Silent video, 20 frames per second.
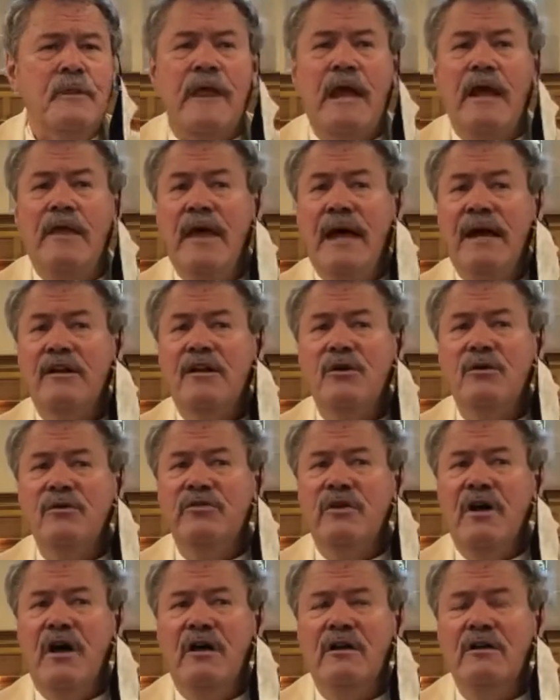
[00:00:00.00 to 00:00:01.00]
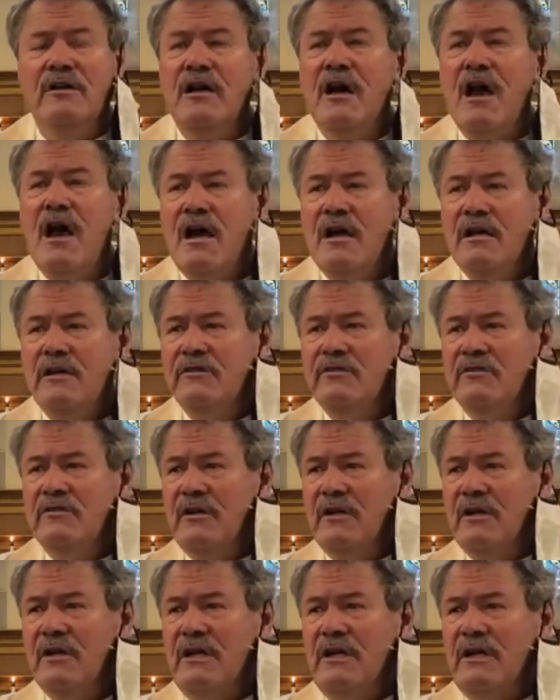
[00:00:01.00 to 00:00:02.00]
And that goes on
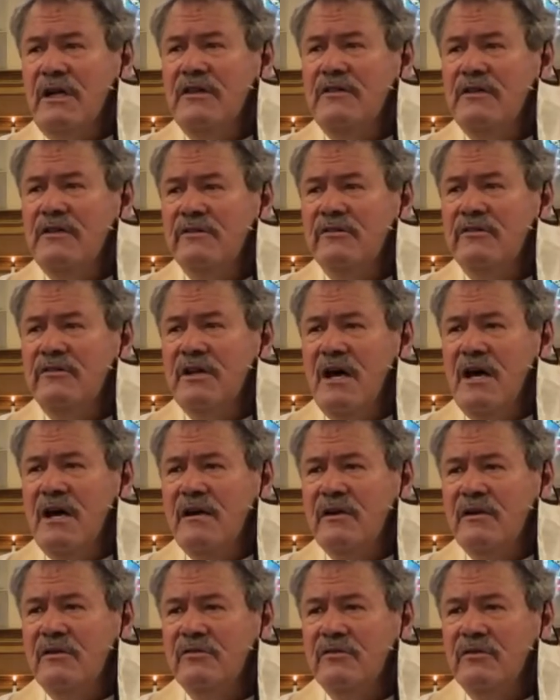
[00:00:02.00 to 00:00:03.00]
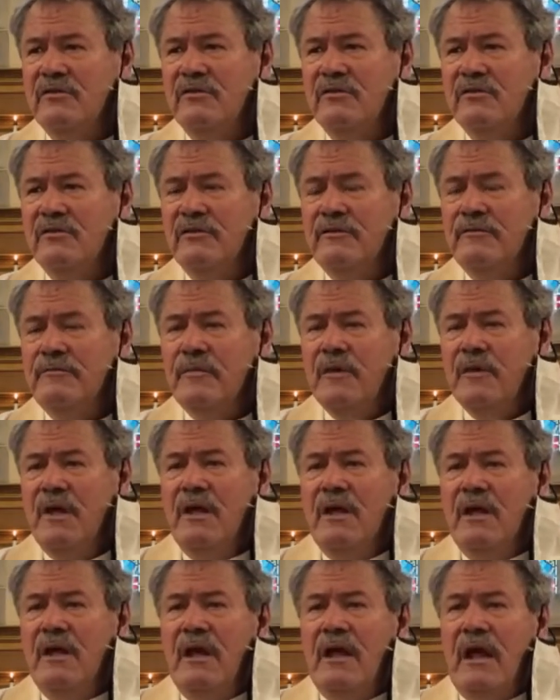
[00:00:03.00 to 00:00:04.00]
constantly in this diocese.
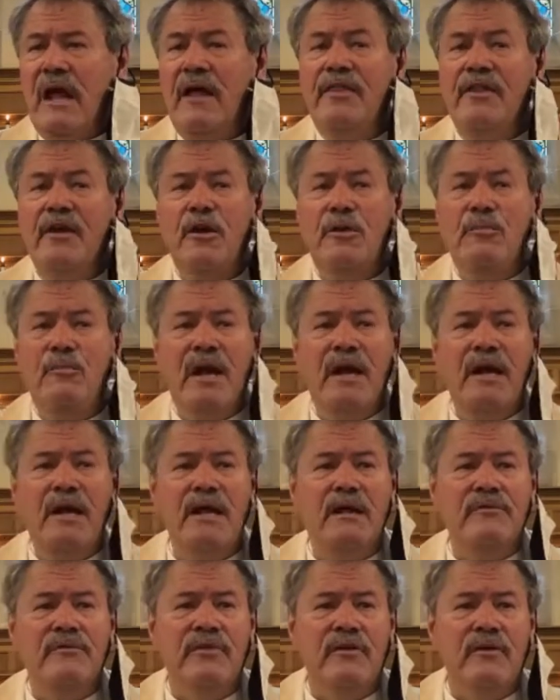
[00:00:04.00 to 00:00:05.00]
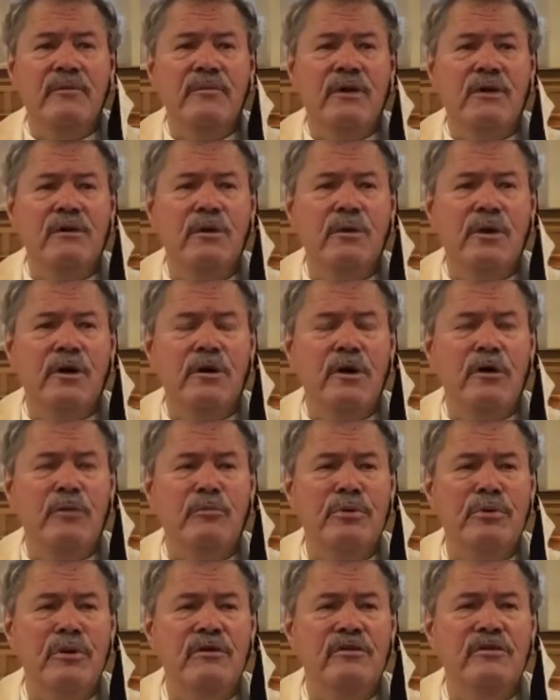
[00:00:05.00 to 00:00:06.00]
And there are many of them who are in
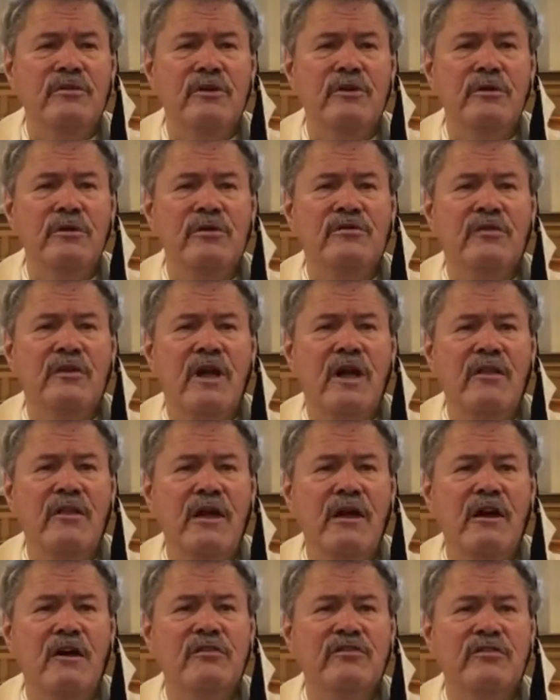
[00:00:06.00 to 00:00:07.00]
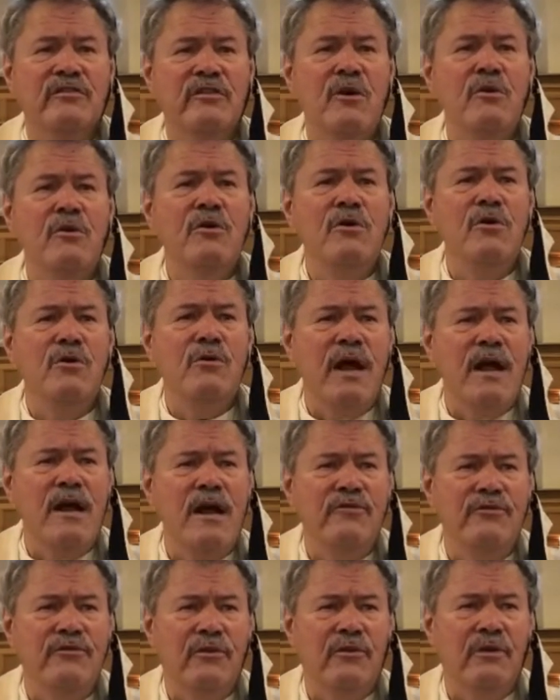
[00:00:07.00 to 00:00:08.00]
prison who say they are so
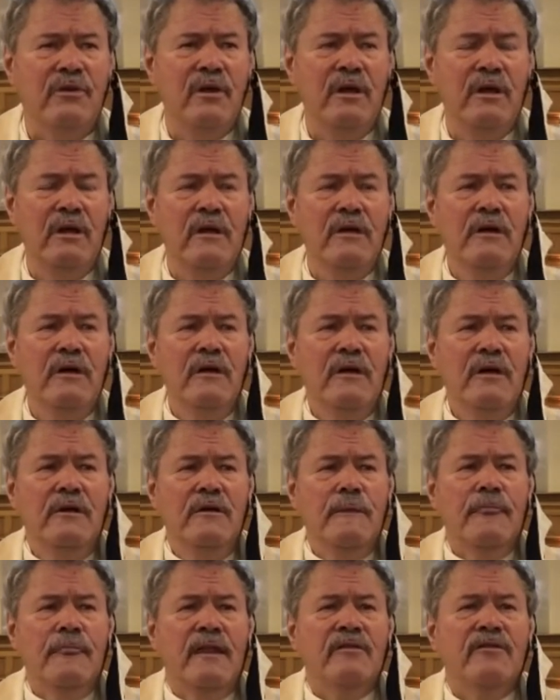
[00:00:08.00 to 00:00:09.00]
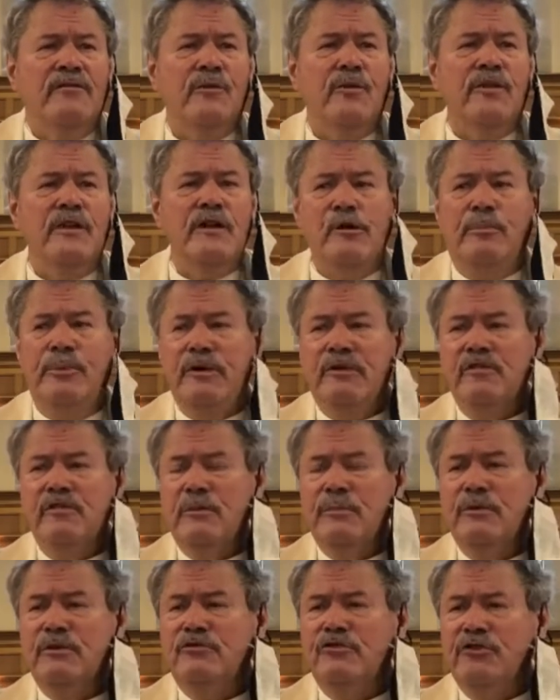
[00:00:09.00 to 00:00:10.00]
grateful for the
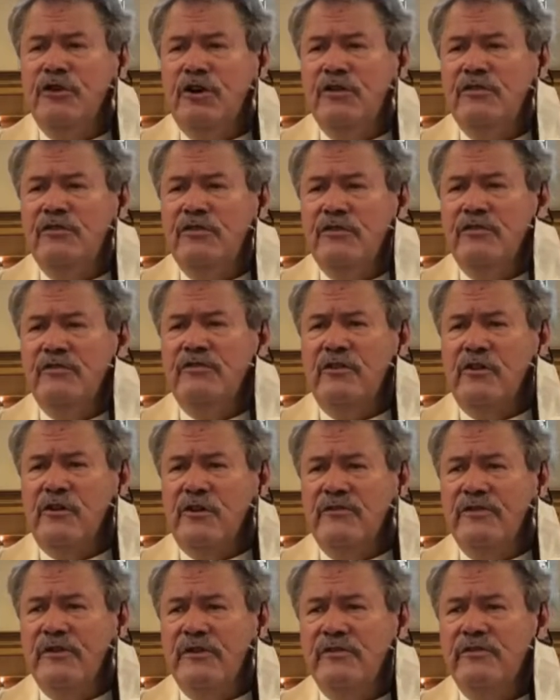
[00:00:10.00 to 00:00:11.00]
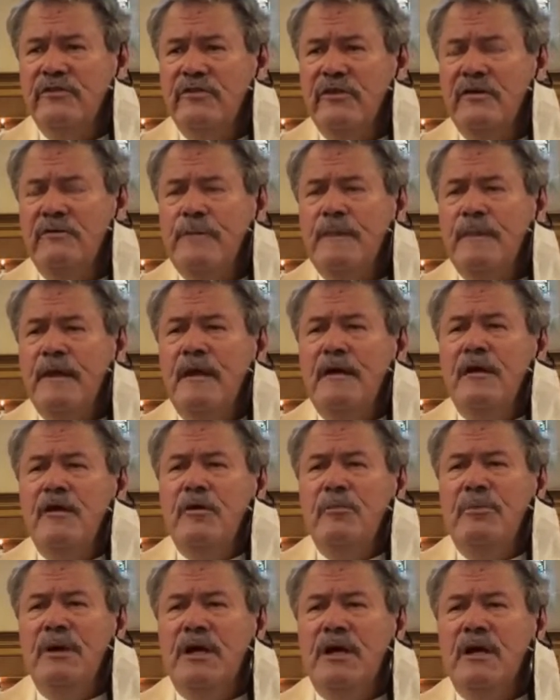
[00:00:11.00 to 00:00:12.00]
Episcopal Church's service
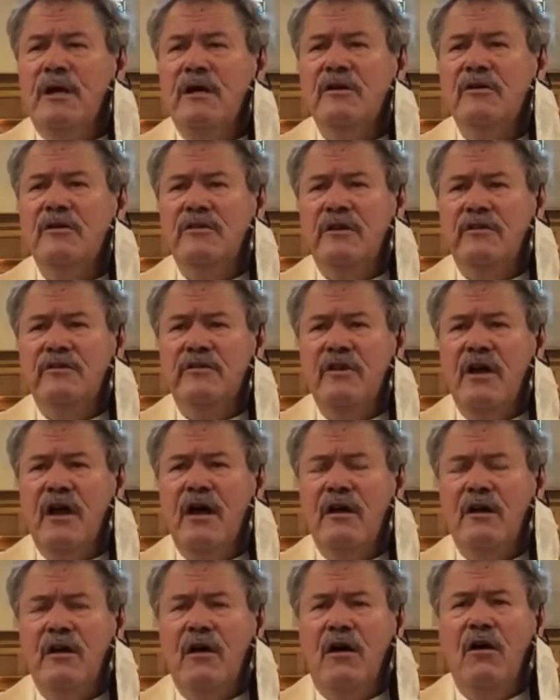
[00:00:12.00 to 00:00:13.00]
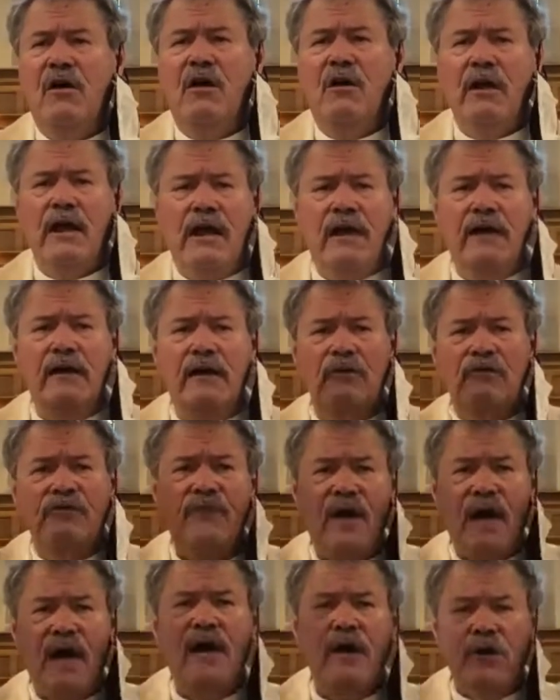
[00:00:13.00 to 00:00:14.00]
because it's not all
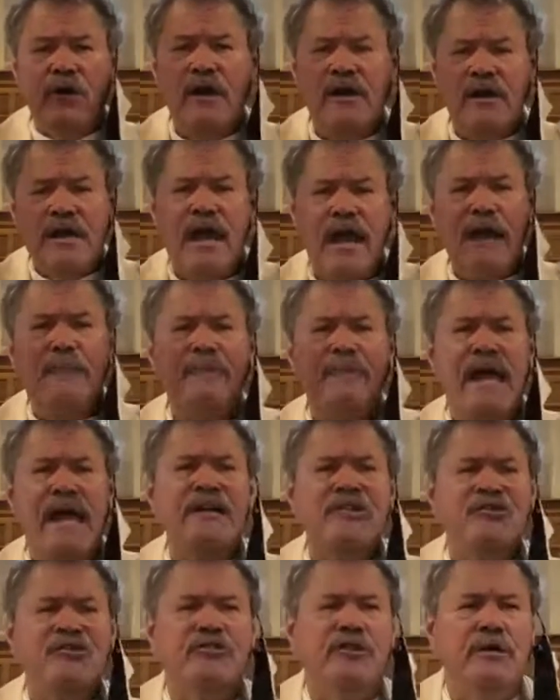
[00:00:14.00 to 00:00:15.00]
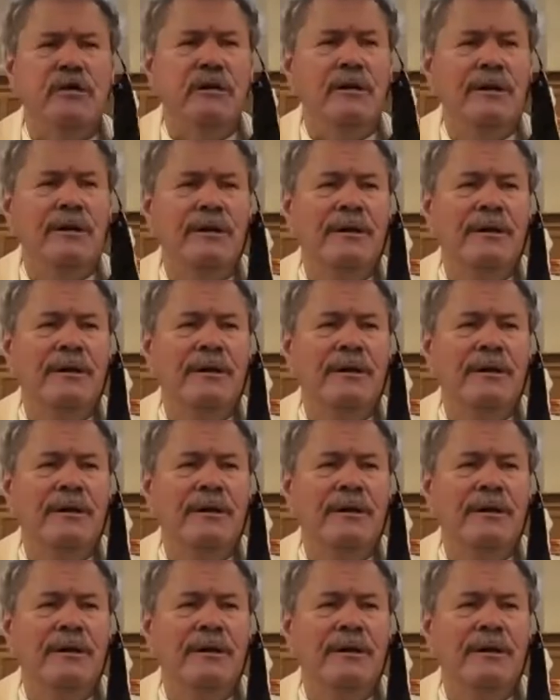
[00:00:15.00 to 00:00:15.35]
hellfire and damnation.